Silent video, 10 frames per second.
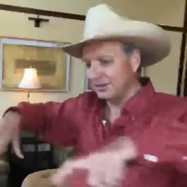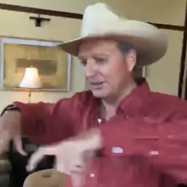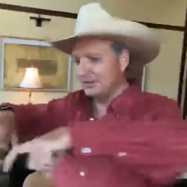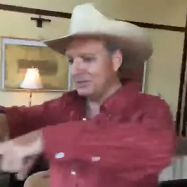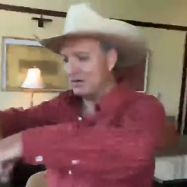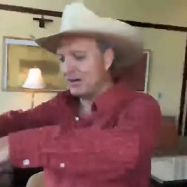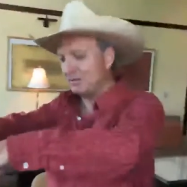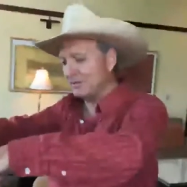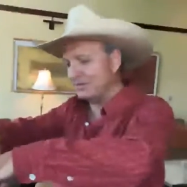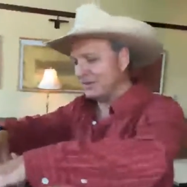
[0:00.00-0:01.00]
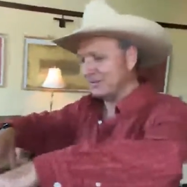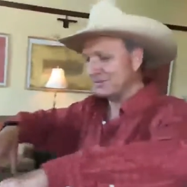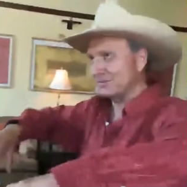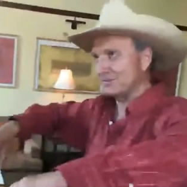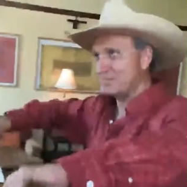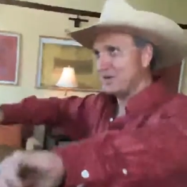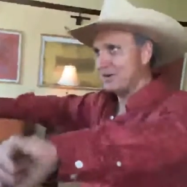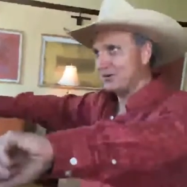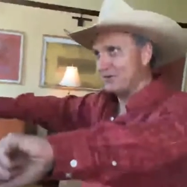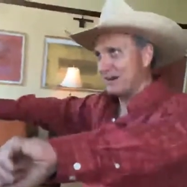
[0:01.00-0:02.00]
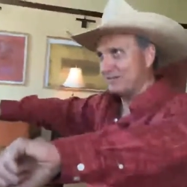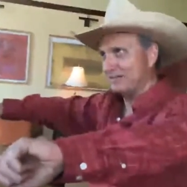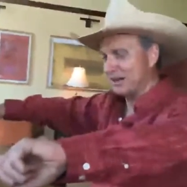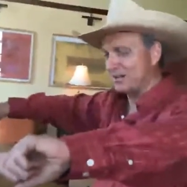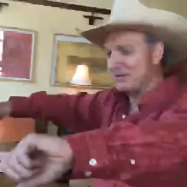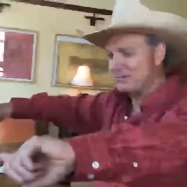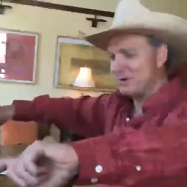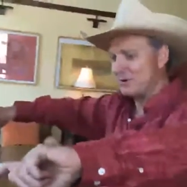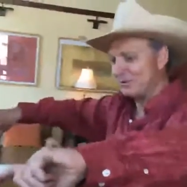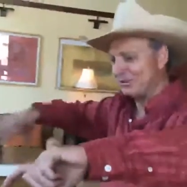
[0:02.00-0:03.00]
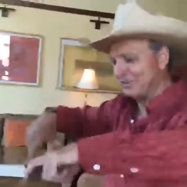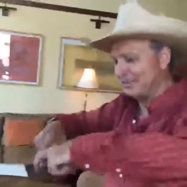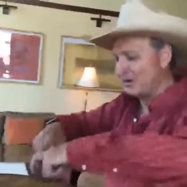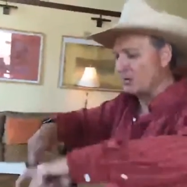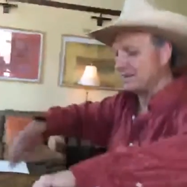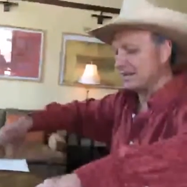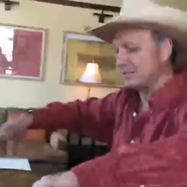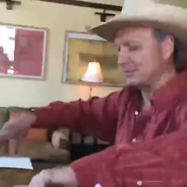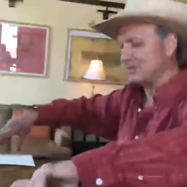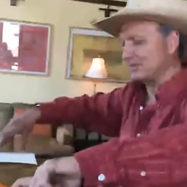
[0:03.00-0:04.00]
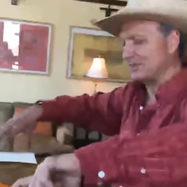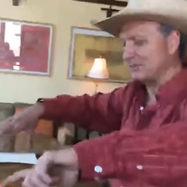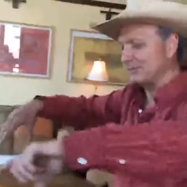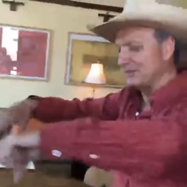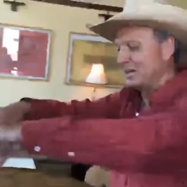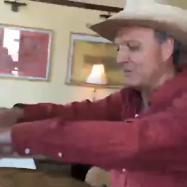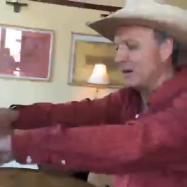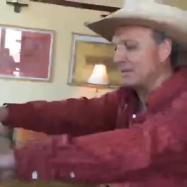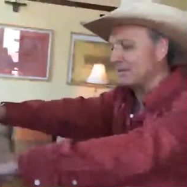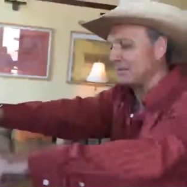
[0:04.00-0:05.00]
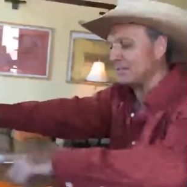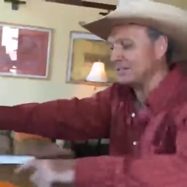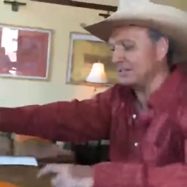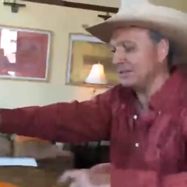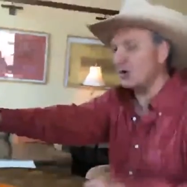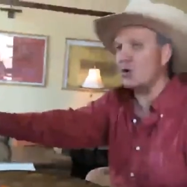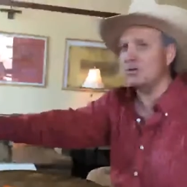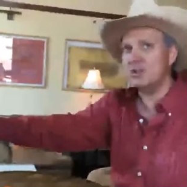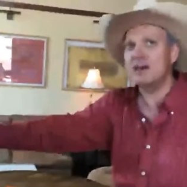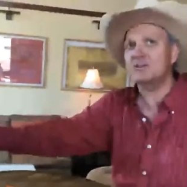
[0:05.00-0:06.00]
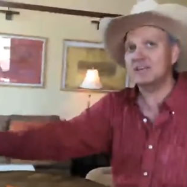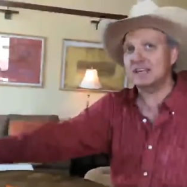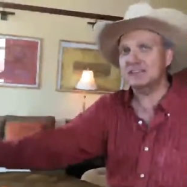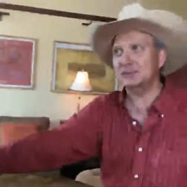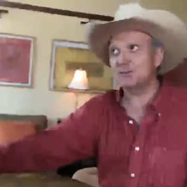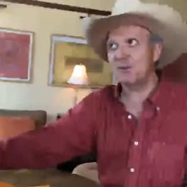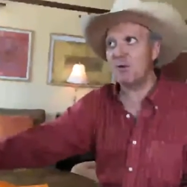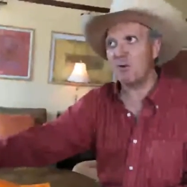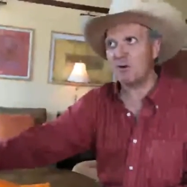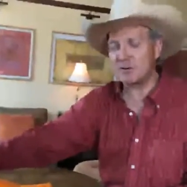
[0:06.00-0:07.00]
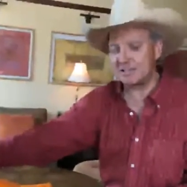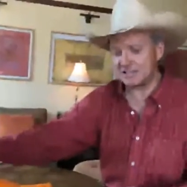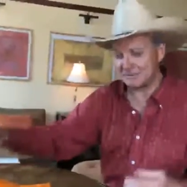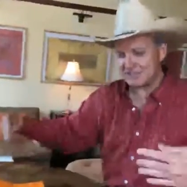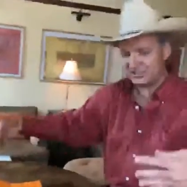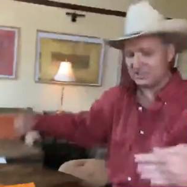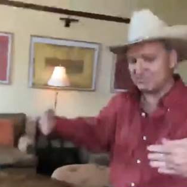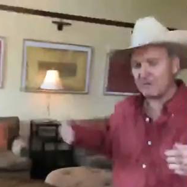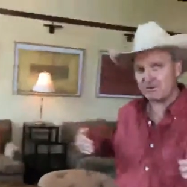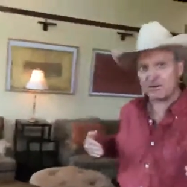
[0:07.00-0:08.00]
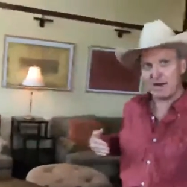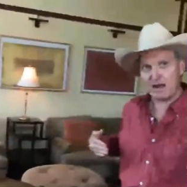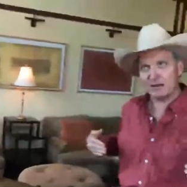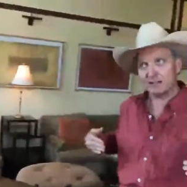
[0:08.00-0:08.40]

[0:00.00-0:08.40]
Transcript: And then you have another barrier around here, another moat. Oh, you catch them at this level, and by the time he gets in here, none are getting to the core because I'm catching them farther out.